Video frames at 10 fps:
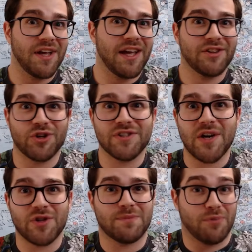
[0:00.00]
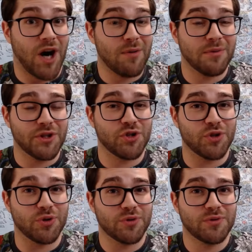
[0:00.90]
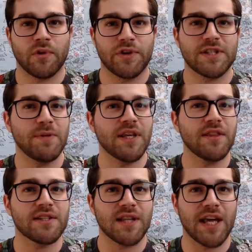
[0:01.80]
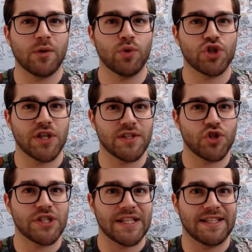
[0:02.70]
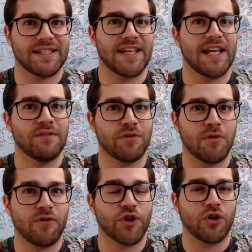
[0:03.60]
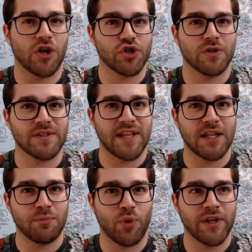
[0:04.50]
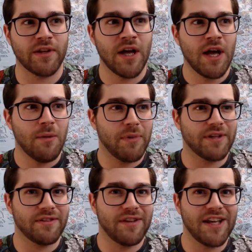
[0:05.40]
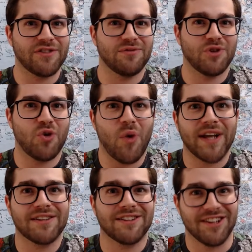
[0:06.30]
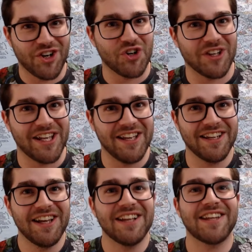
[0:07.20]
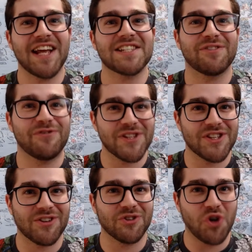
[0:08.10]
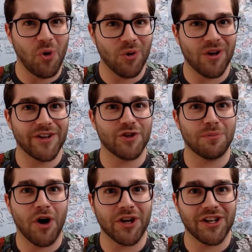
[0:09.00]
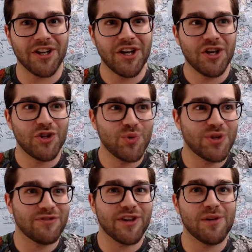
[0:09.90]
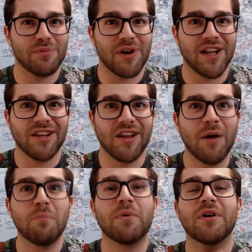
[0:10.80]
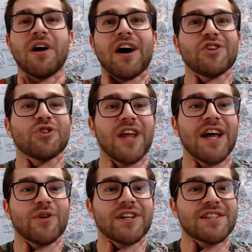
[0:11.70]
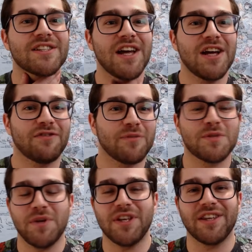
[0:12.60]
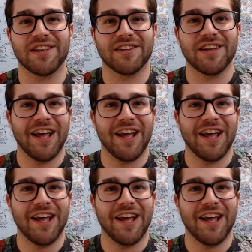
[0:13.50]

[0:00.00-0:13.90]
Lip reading: turns out it's probably true. Speaking this language isn't just insane from a phonological standpoint, but it quite literally takes a physical toll on your body. You develop a lump on your larynx from speaking it.